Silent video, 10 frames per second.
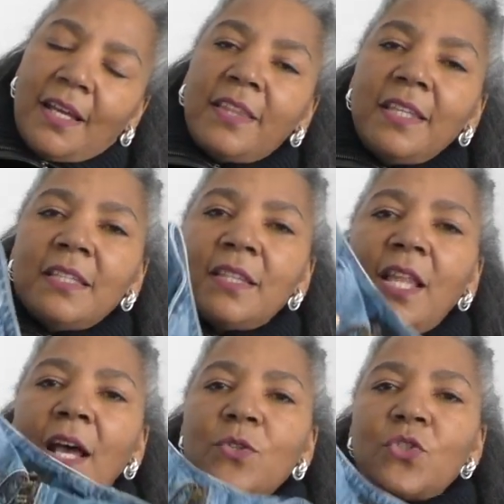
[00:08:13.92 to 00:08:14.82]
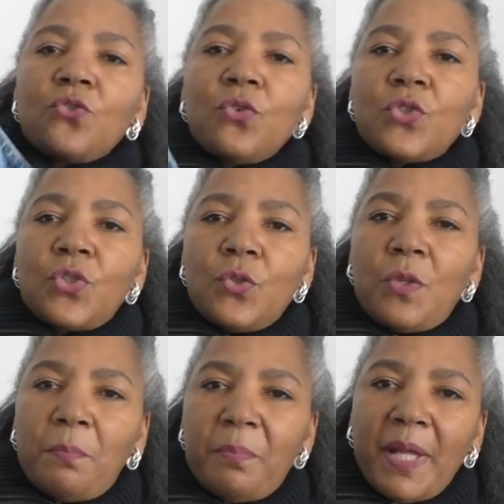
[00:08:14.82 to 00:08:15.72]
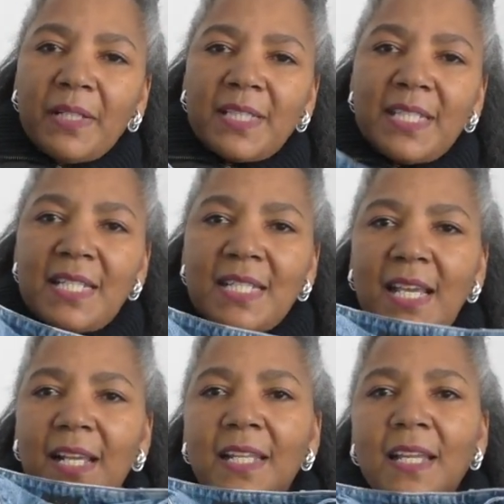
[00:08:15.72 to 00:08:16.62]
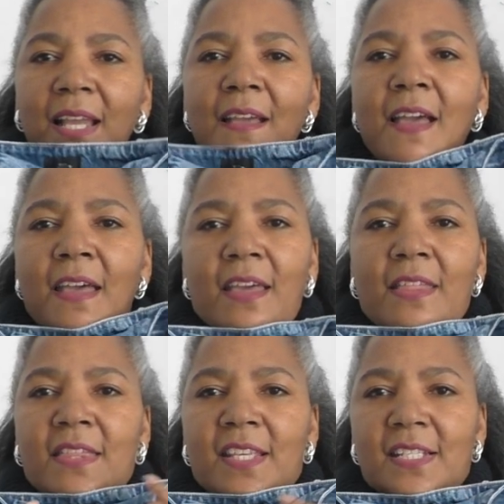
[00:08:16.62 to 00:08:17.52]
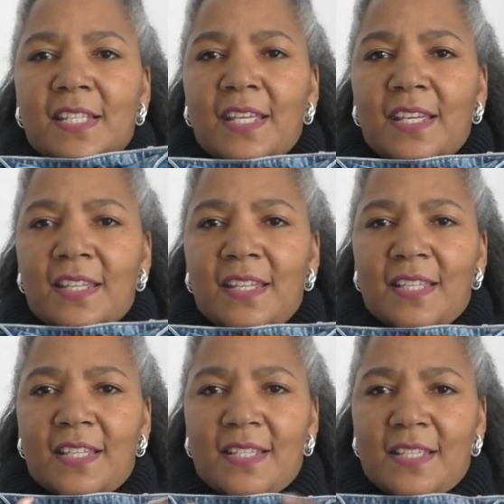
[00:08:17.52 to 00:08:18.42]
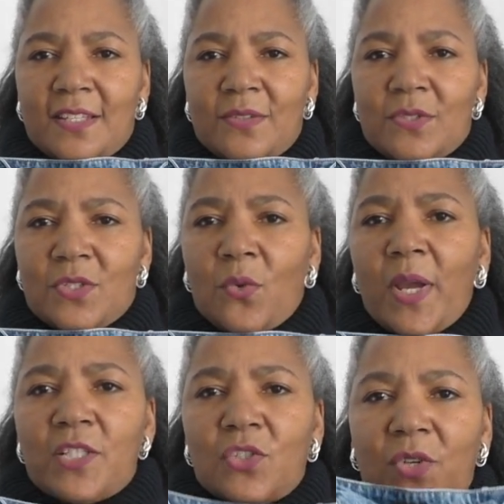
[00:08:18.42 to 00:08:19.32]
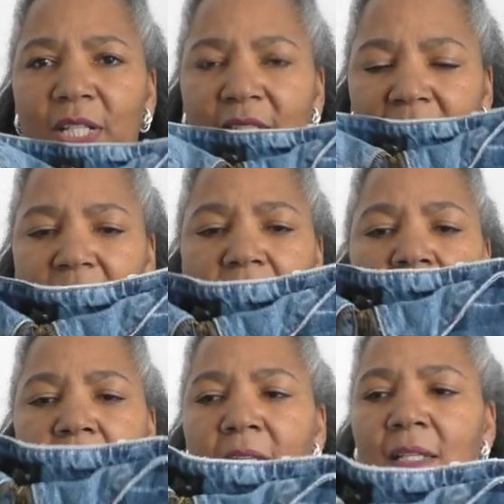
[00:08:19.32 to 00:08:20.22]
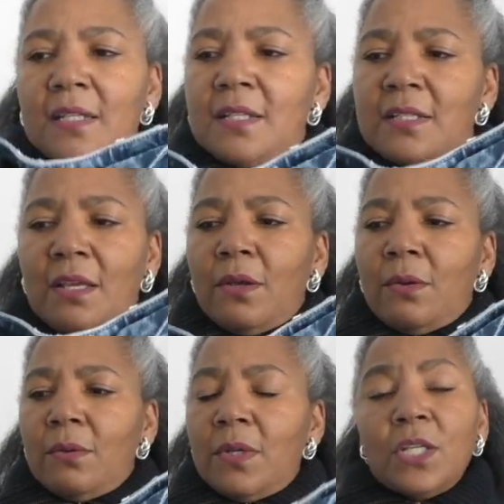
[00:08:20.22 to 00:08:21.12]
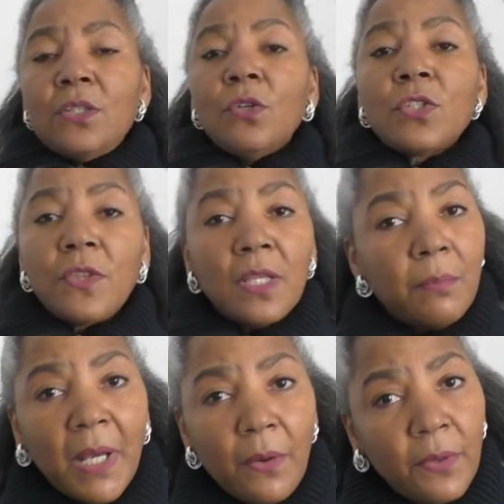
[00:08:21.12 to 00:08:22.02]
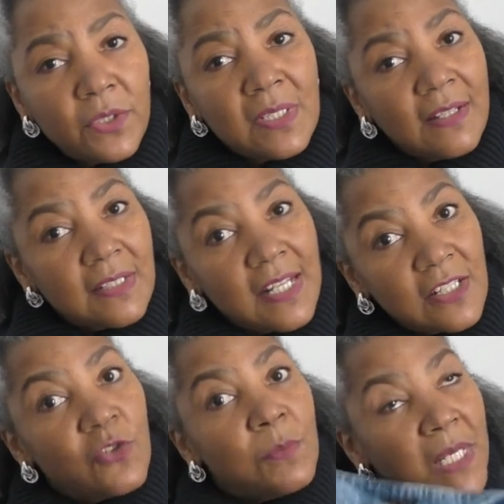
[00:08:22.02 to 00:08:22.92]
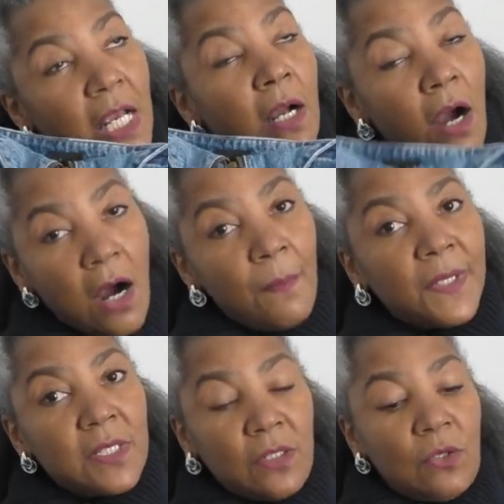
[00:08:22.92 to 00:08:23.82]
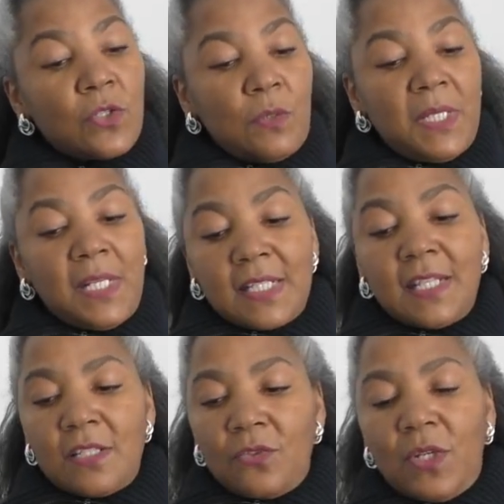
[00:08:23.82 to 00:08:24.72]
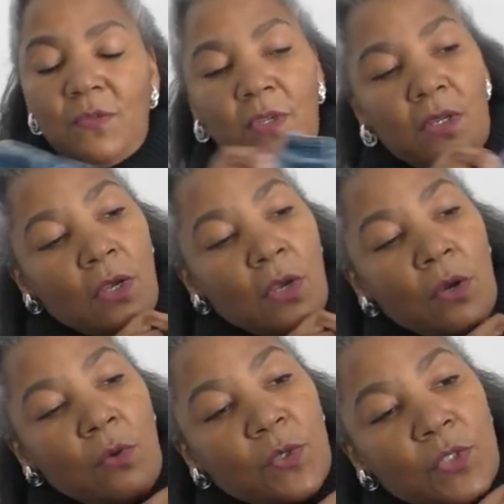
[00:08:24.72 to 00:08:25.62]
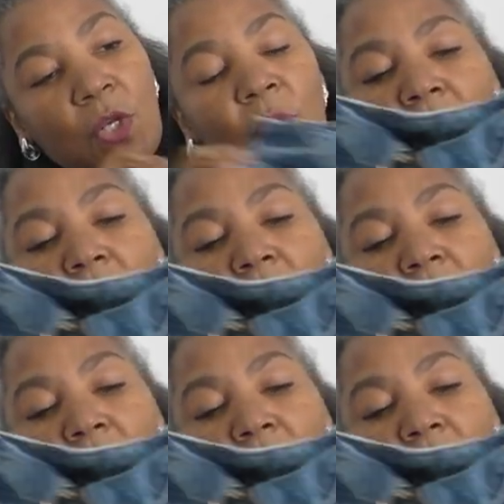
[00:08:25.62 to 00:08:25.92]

I think I was drawn to the belt detailing. And this here is quite interesting. So you can also think about, it doesn't have to necessarily be a garment, it can also be an accessory if you want to go